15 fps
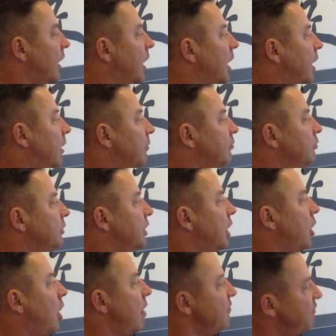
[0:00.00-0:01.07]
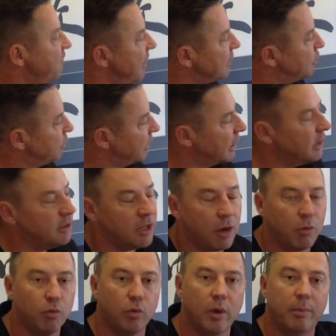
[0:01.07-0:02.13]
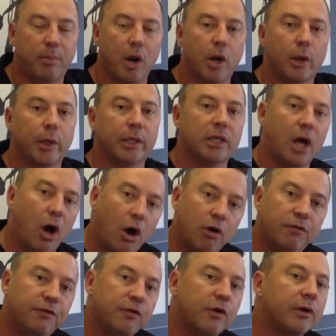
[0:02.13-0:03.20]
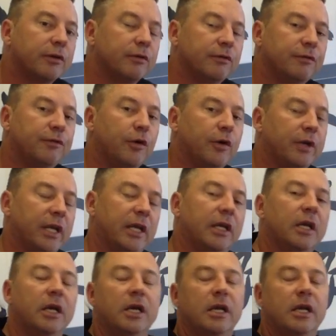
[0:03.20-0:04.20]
you know, I'm factoring in that we're borrowing the whole 440.